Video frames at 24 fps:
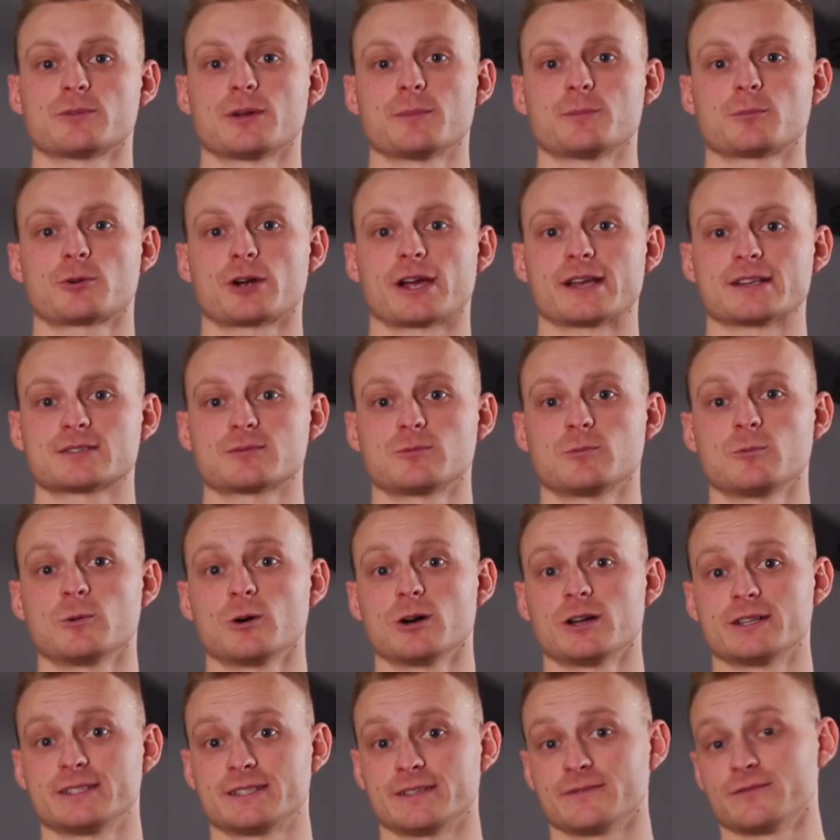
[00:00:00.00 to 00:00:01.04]
rim brakes
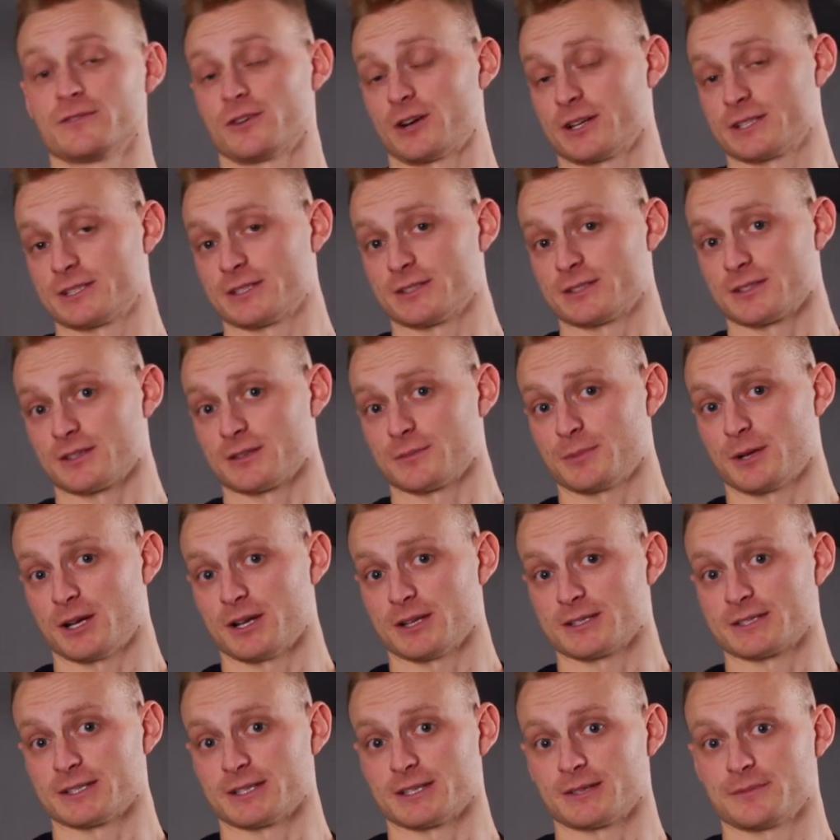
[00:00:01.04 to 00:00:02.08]
weren't invited to the
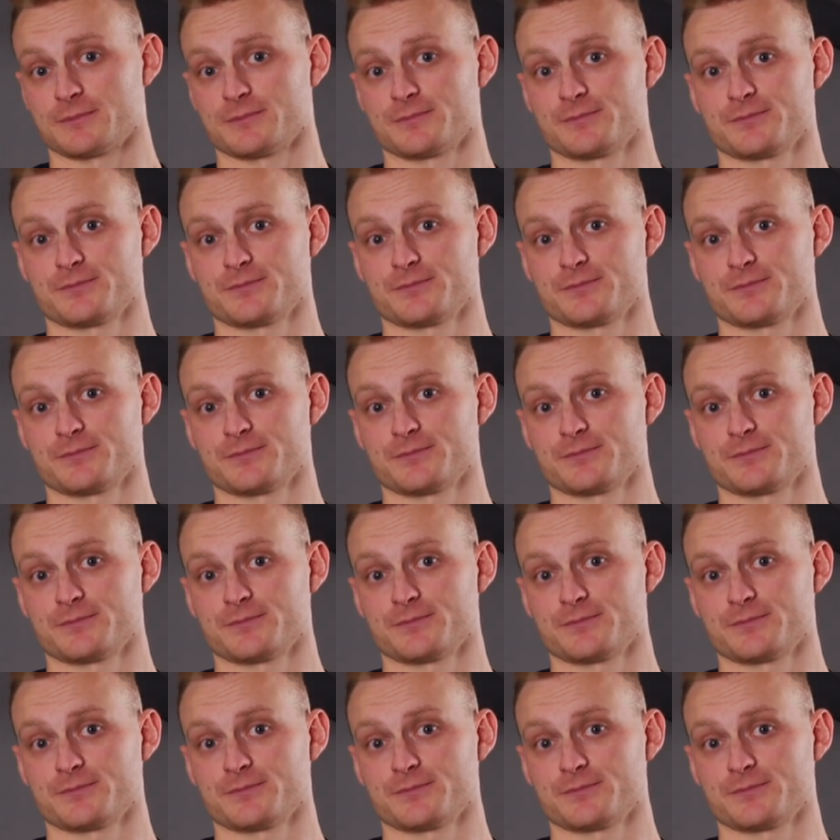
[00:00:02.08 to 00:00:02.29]
party.